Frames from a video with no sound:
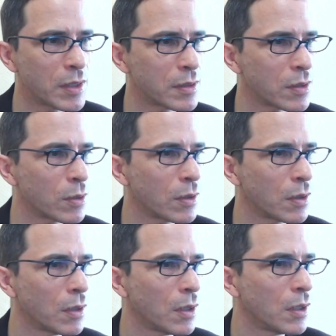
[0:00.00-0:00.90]
So
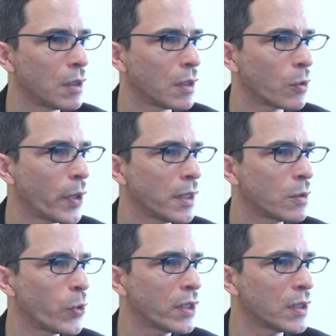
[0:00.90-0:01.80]
quite
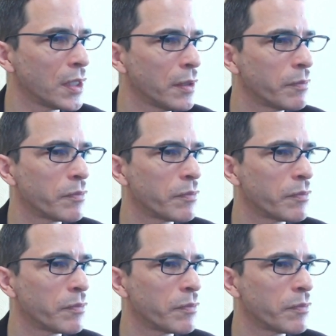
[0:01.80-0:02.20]
quickly,